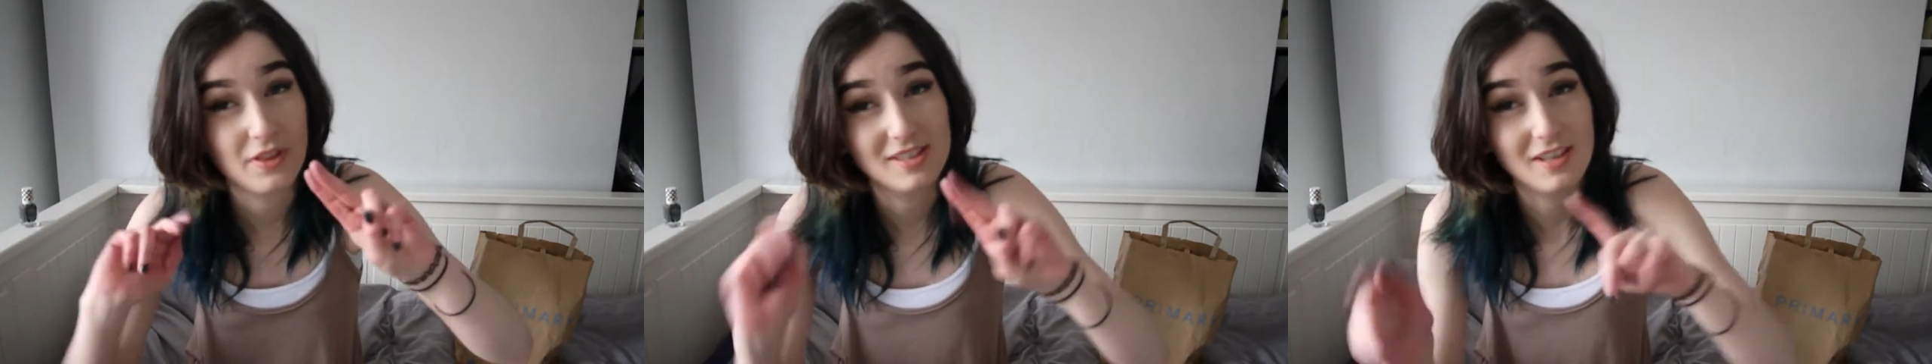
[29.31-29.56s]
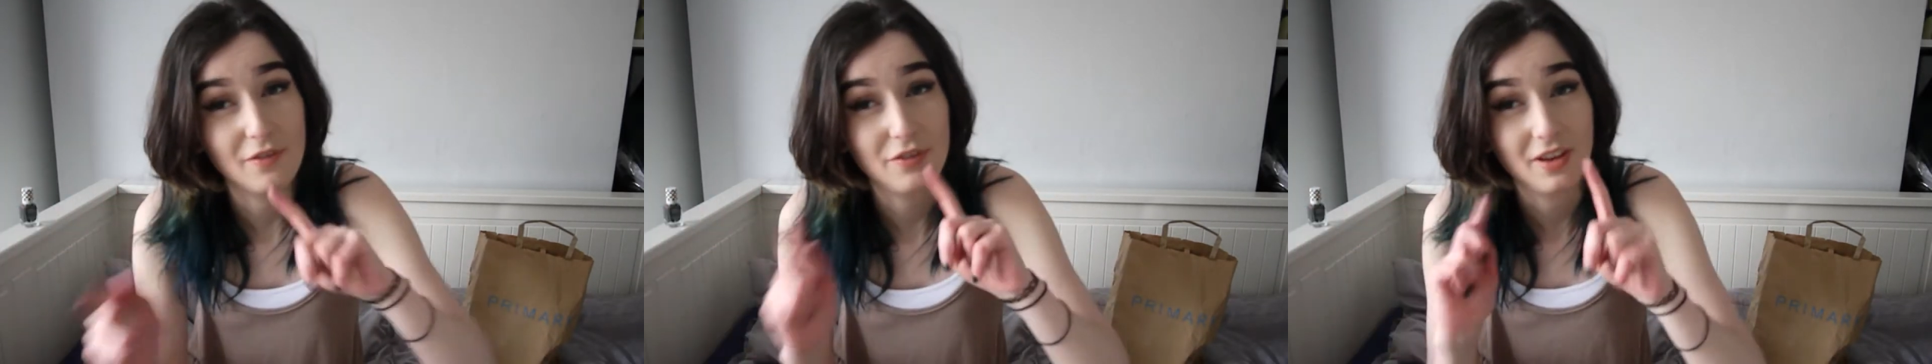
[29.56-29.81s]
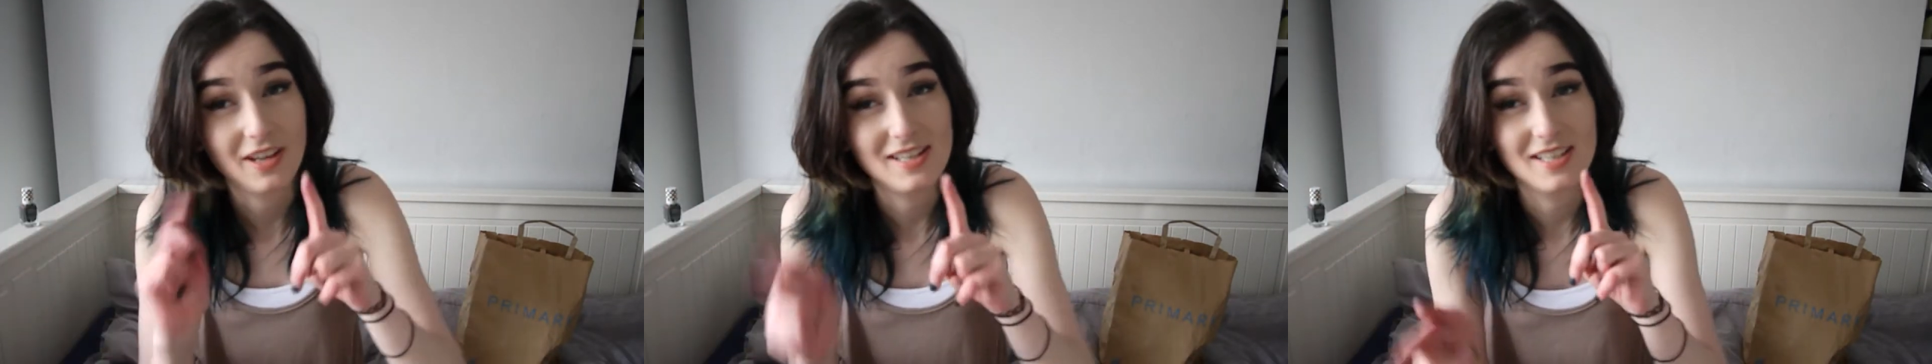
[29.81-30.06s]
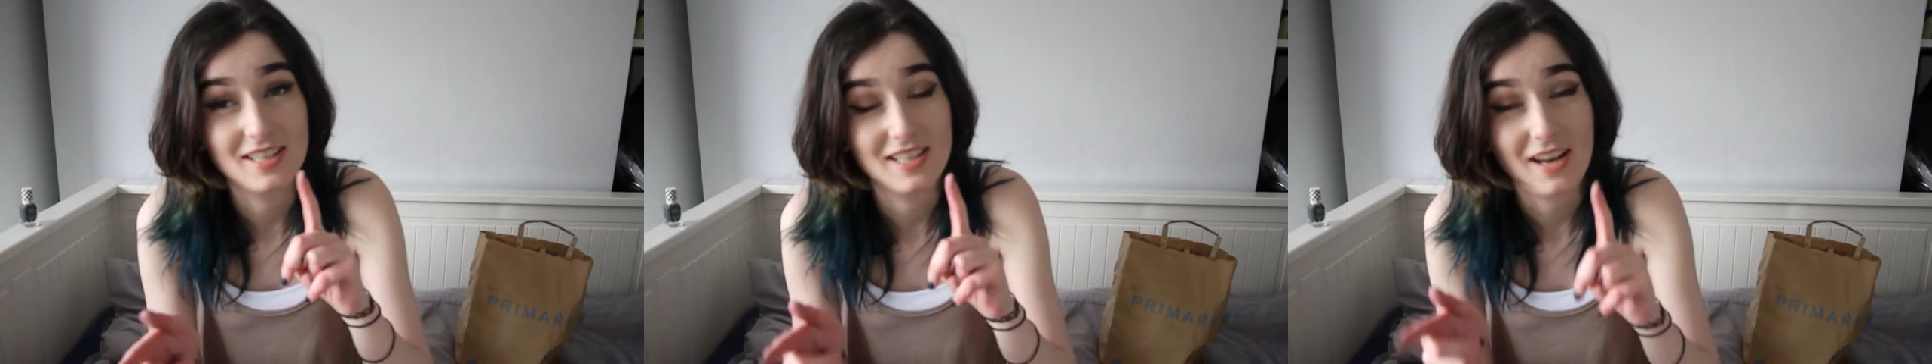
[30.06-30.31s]
the stuff that I
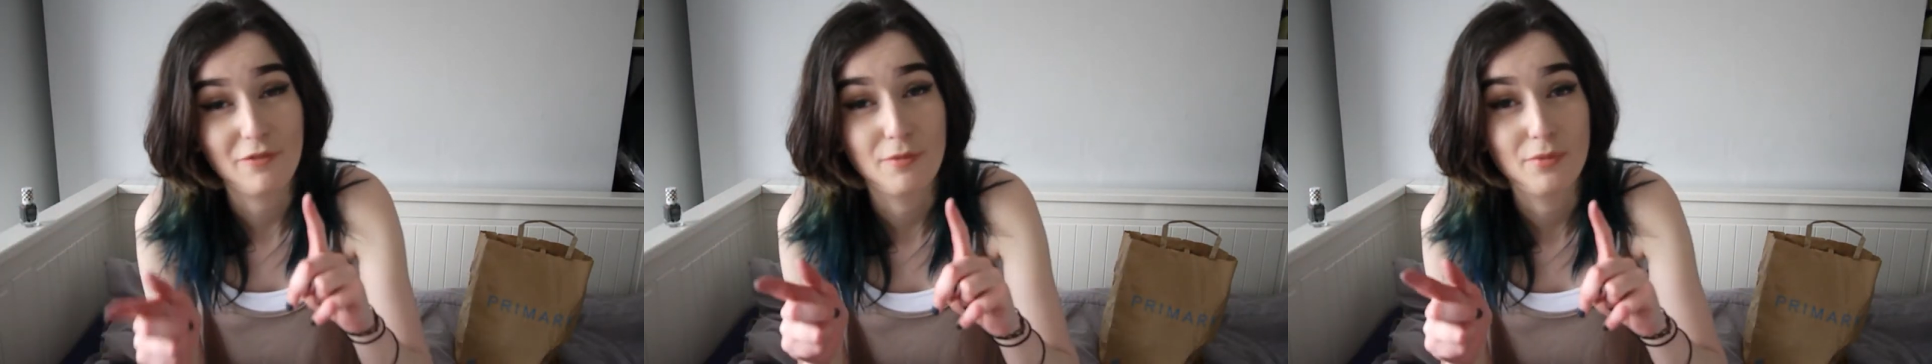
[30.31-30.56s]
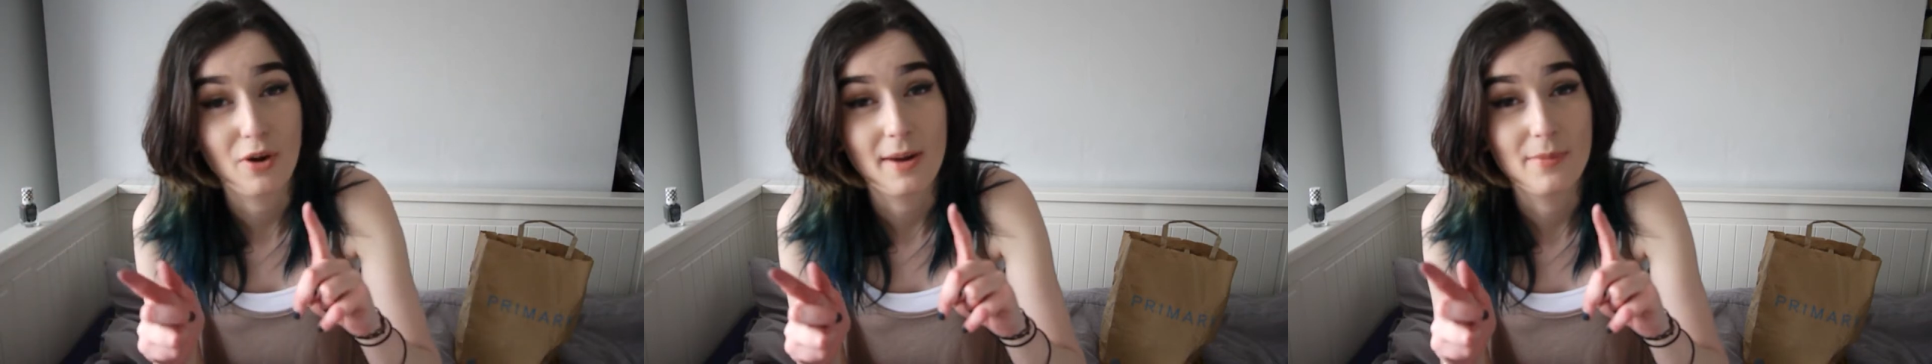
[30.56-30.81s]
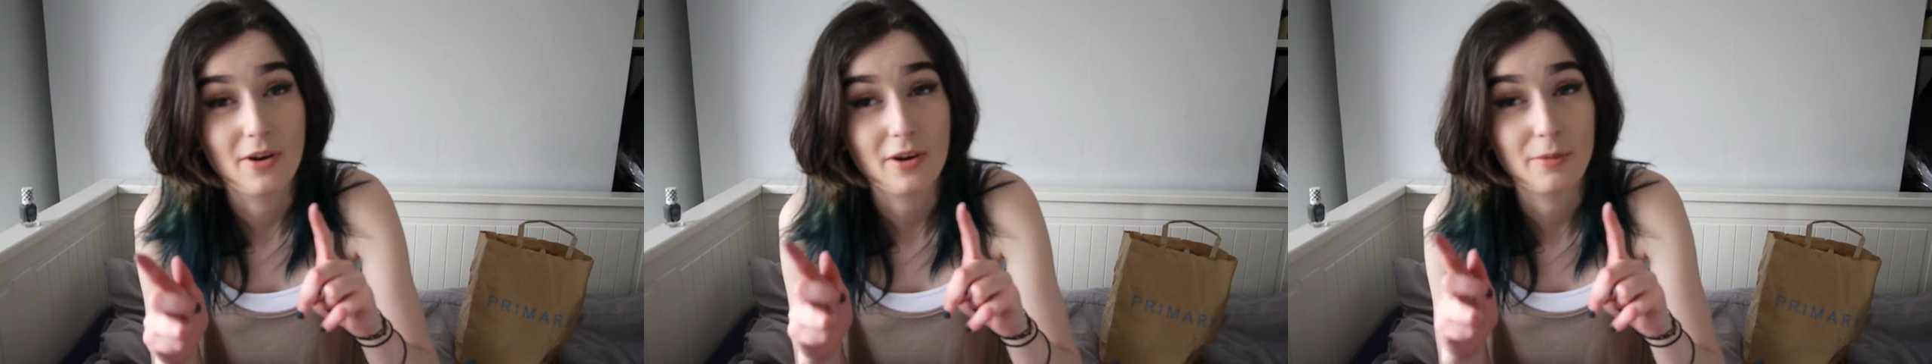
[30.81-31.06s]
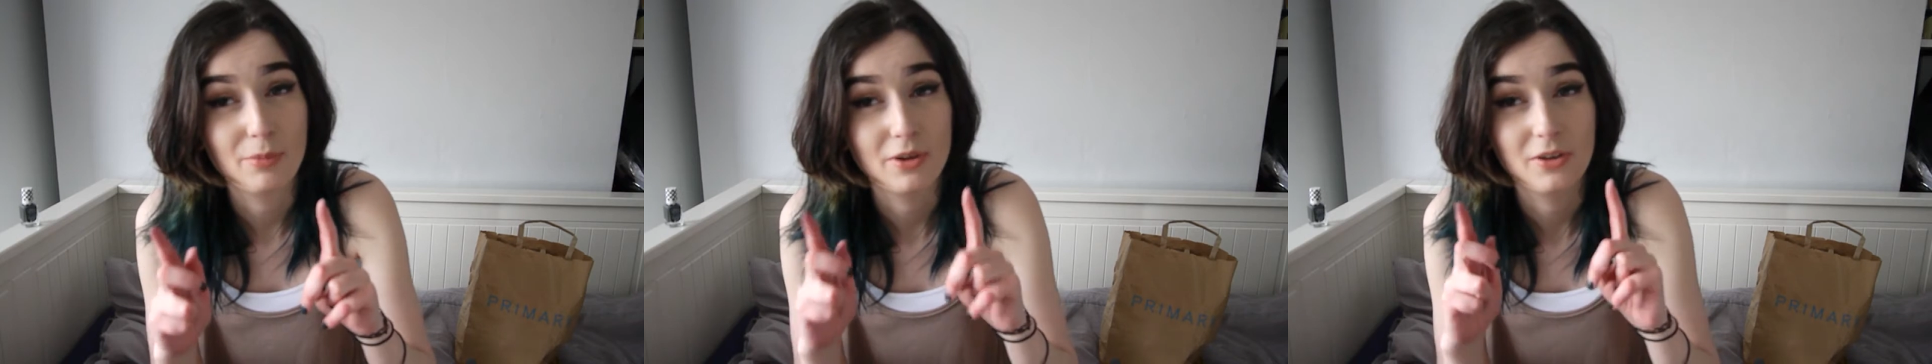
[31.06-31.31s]
didn't get from
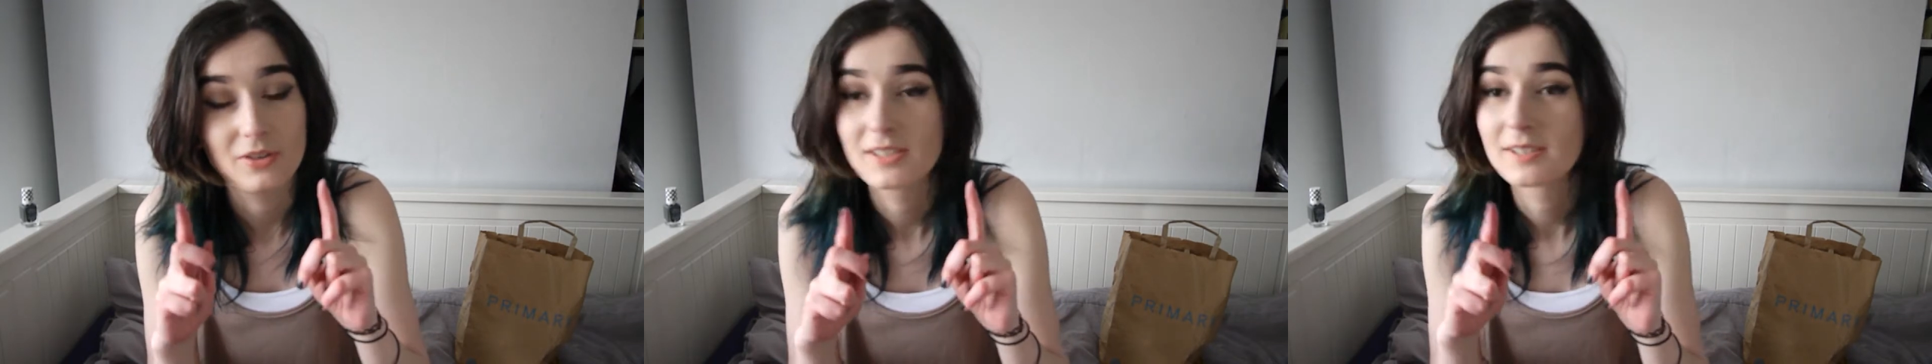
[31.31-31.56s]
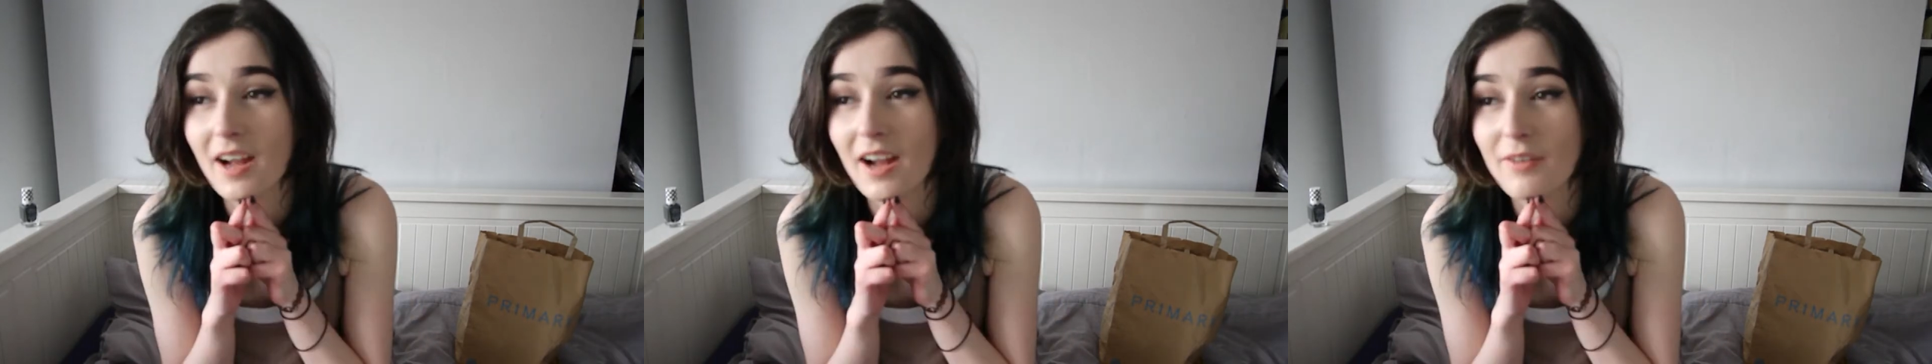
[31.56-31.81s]
Primark because